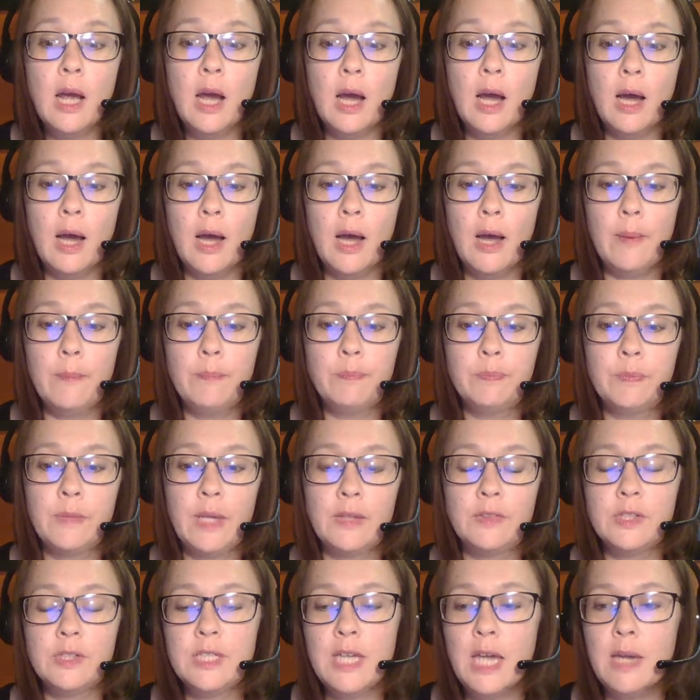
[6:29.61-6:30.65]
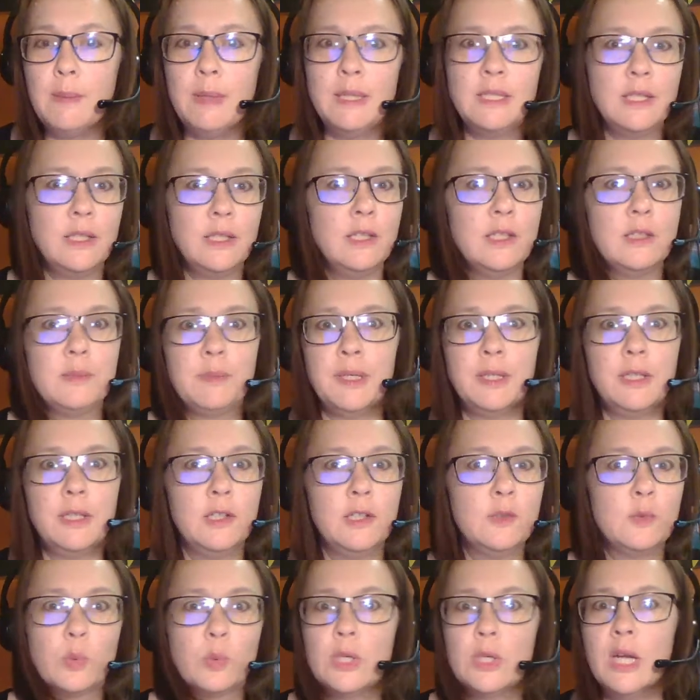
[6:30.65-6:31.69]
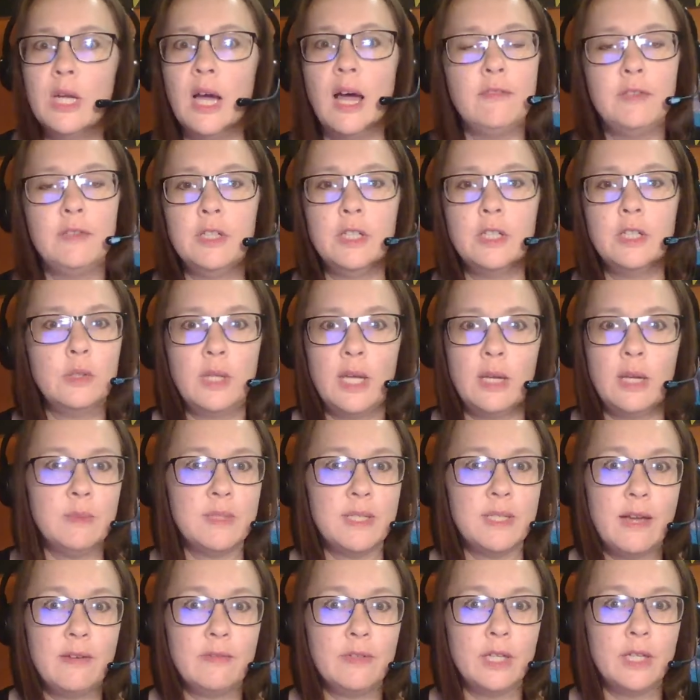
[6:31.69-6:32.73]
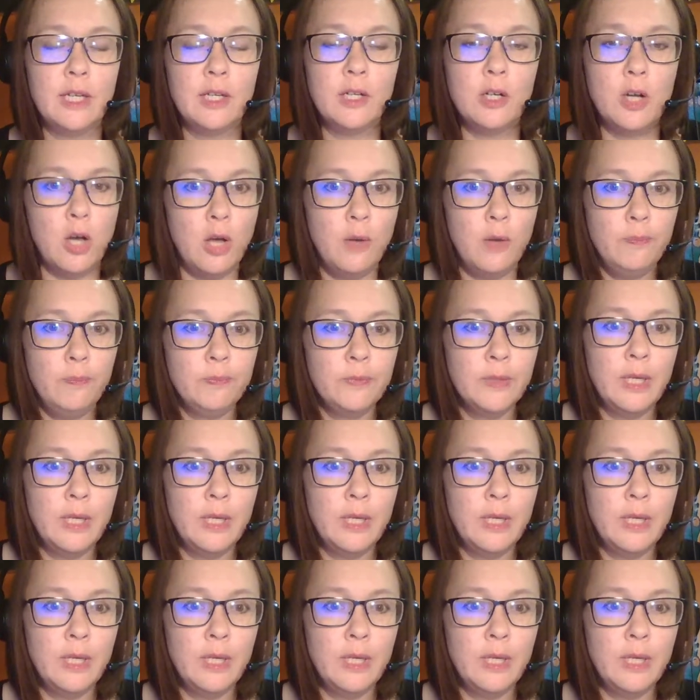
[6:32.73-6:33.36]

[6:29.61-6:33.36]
At the time I did this, my kids were not video game savvy at all.